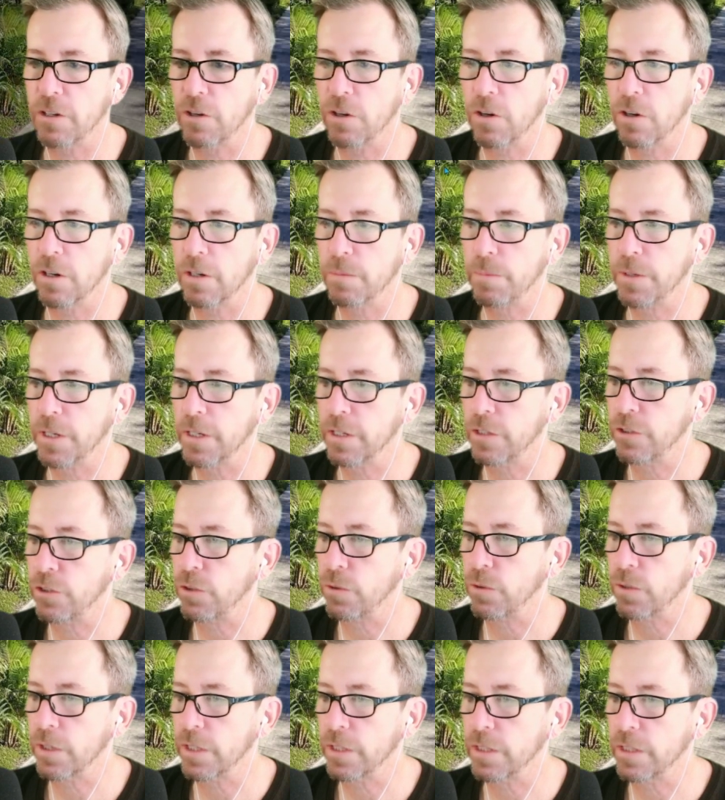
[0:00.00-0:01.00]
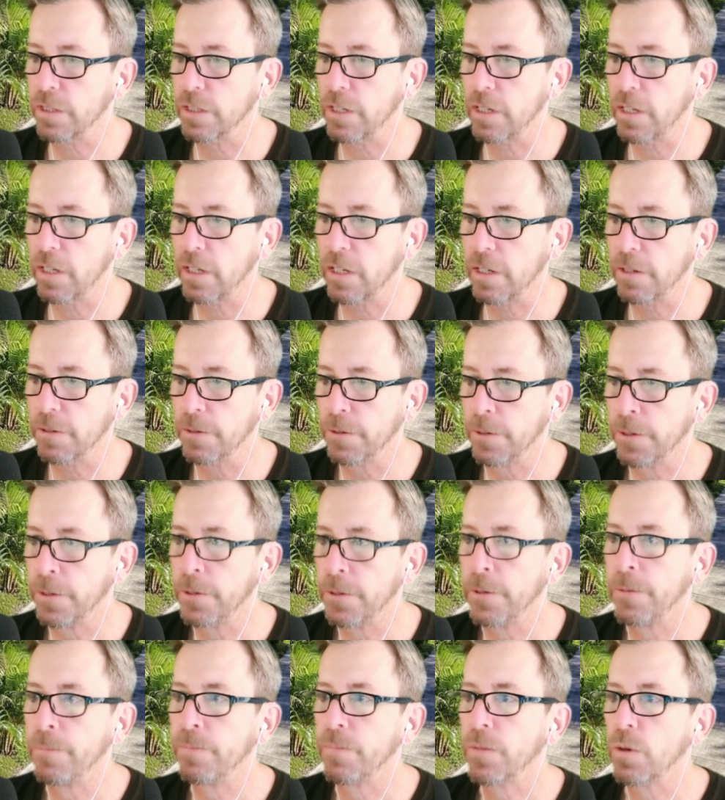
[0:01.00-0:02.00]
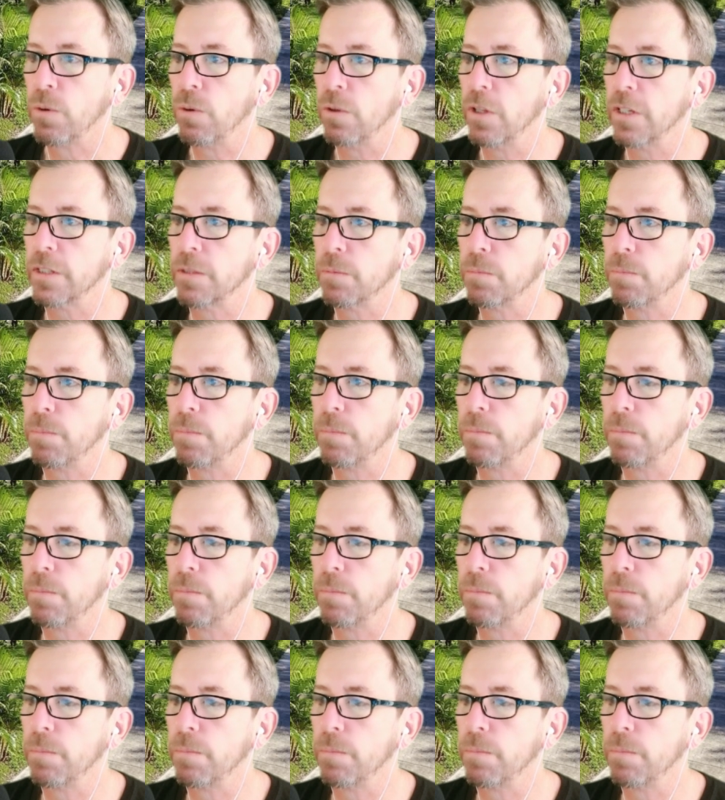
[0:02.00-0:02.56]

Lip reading: yard because you can see, well, let's